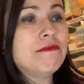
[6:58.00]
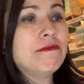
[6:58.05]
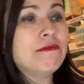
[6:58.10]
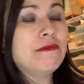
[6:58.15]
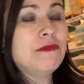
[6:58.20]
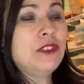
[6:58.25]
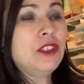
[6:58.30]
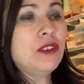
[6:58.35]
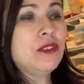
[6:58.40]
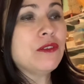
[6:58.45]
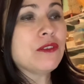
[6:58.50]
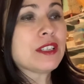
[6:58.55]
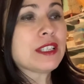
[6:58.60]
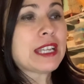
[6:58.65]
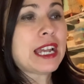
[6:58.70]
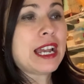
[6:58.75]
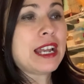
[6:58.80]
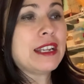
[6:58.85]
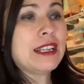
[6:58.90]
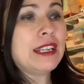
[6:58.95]
used
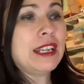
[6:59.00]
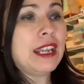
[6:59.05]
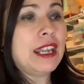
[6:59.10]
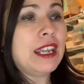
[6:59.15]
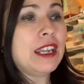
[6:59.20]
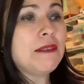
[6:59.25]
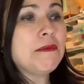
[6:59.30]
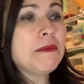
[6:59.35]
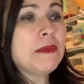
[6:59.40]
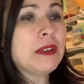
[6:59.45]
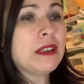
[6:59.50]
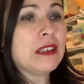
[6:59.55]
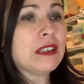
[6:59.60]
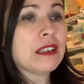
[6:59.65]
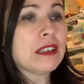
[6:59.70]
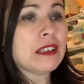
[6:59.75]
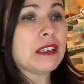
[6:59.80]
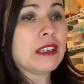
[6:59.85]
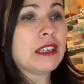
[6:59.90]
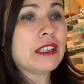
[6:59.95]
that name
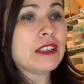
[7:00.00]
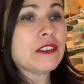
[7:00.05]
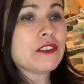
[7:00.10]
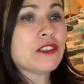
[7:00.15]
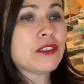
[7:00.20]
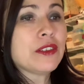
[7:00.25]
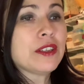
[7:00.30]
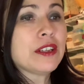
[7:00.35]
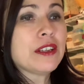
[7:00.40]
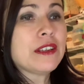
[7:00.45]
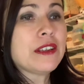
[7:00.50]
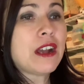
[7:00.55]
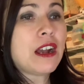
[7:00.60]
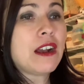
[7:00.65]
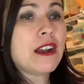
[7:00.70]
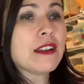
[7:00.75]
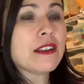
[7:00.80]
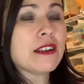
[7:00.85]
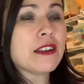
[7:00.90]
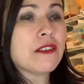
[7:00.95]
to the
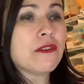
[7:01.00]
nod of